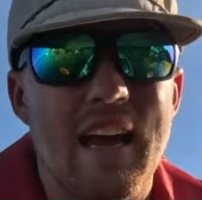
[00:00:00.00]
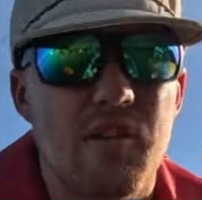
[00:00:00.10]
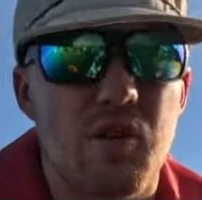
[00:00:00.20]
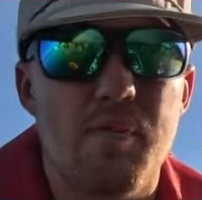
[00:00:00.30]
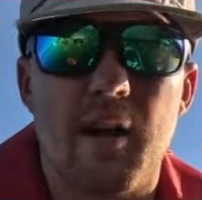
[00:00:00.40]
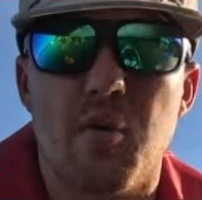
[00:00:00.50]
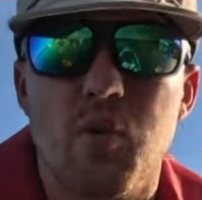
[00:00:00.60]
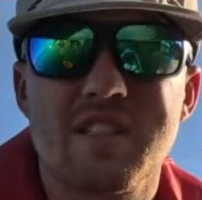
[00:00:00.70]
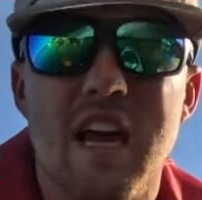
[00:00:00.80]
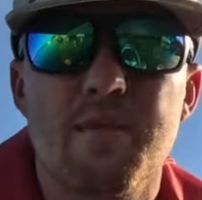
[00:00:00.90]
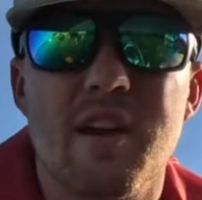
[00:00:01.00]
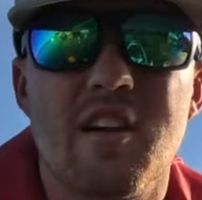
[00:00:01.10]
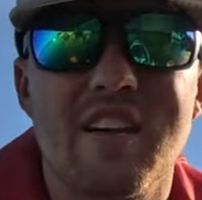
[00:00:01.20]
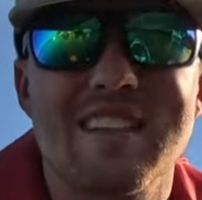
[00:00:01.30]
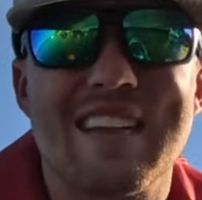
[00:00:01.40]
out no matter what time of
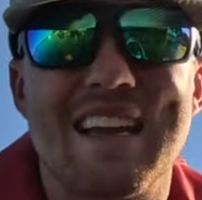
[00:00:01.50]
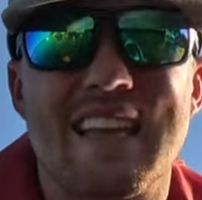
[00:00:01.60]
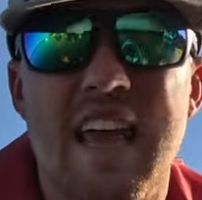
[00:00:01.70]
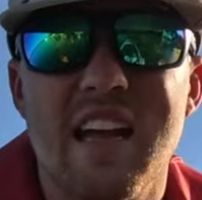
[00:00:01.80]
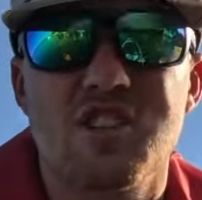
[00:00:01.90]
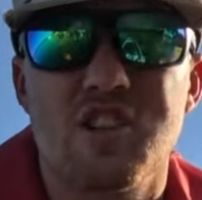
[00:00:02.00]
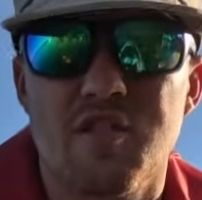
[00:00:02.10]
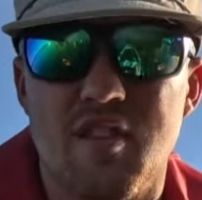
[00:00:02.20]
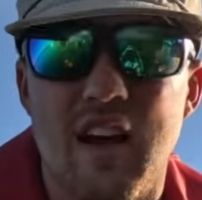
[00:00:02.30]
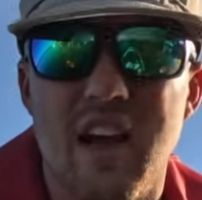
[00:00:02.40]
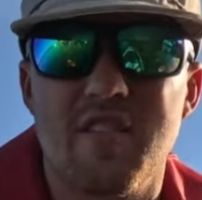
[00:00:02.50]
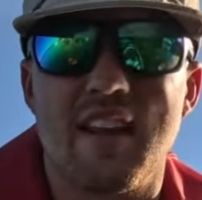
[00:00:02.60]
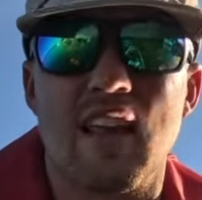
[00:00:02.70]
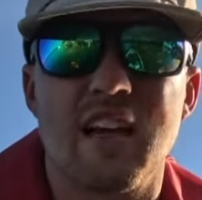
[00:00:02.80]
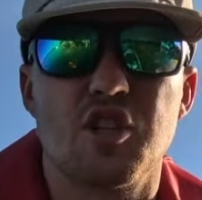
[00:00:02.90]
year it is and catch your five
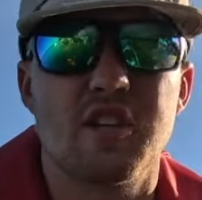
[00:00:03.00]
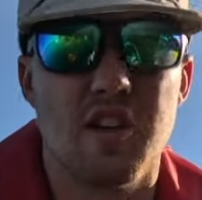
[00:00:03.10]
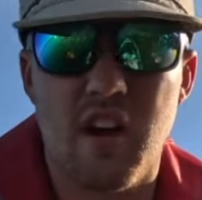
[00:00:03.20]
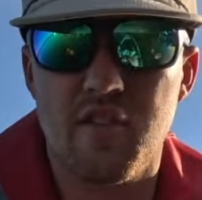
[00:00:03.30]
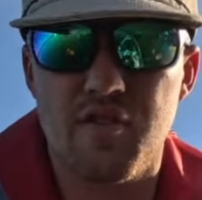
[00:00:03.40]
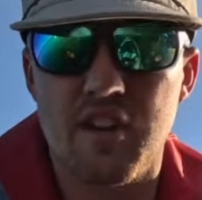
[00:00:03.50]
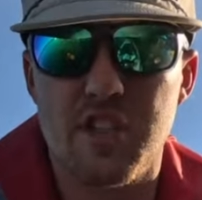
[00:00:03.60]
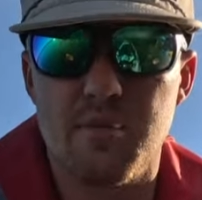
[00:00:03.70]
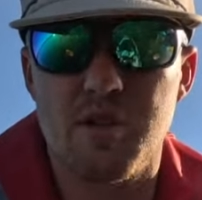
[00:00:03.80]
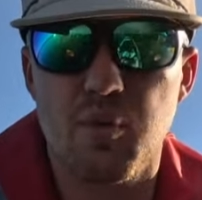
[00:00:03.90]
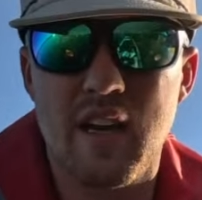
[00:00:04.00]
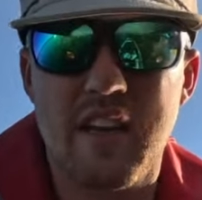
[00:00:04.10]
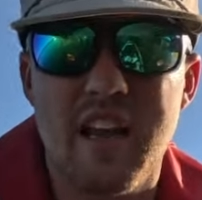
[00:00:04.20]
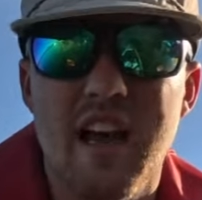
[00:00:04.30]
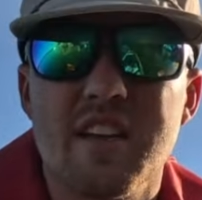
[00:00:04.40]
and catch a ton of fish in
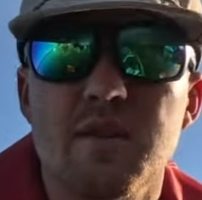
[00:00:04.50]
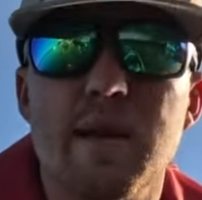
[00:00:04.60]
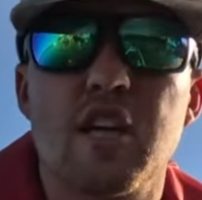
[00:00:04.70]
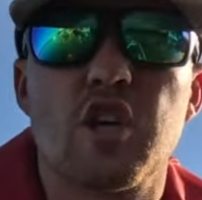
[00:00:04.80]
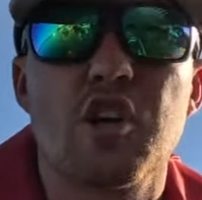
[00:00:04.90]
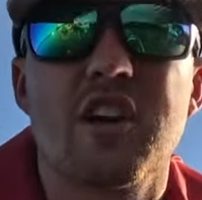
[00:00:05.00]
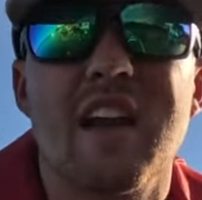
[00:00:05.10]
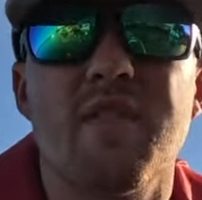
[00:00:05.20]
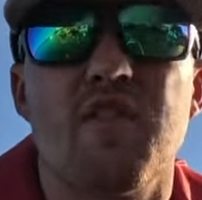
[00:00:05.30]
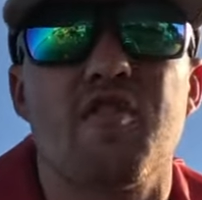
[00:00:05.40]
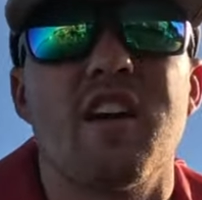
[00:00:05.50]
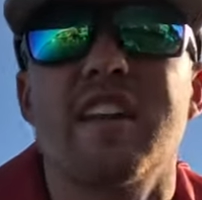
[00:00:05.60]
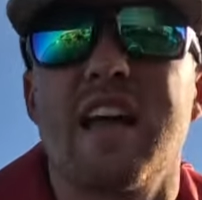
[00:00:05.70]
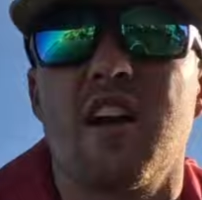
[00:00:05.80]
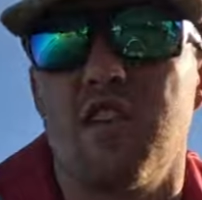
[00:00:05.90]
between to make sure you're going to have a fun
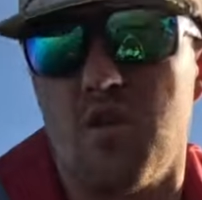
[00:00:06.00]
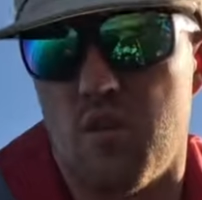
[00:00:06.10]
day on the